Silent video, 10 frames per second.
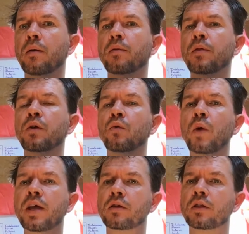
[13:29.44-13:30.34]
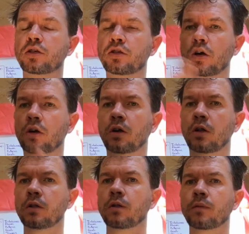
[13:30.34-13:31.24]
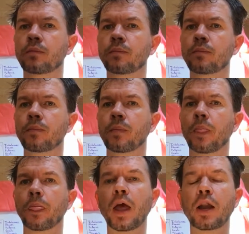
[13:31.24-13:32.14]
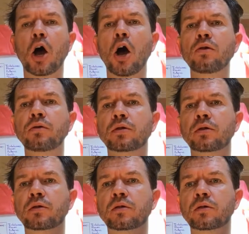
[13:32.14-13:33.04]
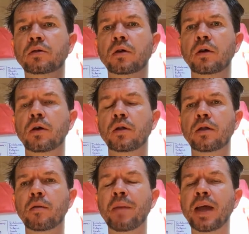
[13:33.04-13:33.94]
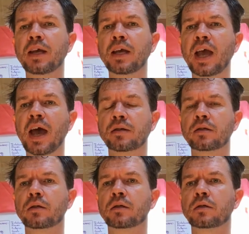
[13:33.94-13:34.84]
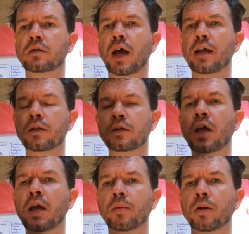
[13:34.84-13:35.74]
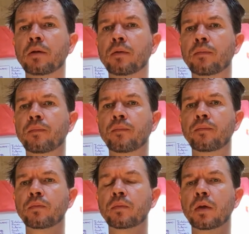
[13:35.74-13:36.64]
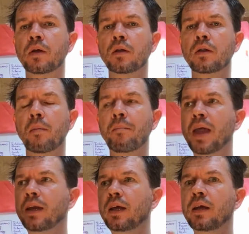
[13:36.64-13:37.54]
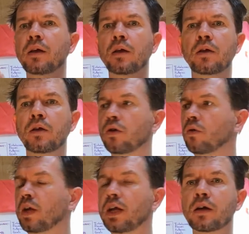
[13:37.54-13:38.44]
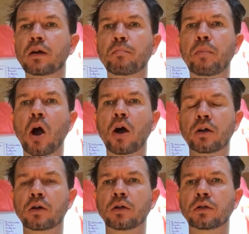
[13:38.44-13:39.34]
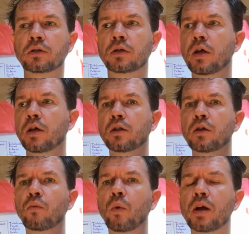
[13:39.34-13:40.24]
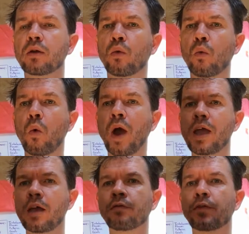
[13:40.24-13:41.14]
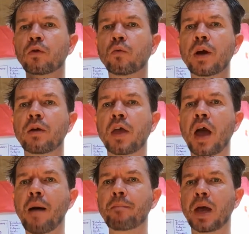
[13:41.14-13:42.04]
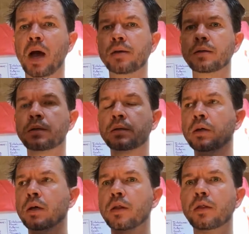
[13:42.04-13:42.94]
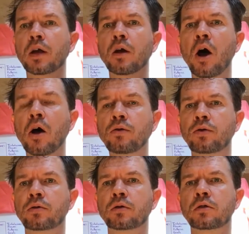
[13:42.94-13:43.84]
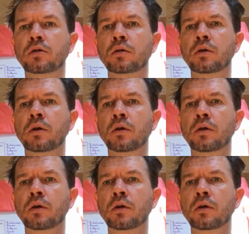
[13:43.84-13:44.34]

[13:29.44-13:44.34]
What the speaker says: that we are the circle that hosts the many guests at the table, the many unique particles, that we are the wave, that we are the ambiance that hosts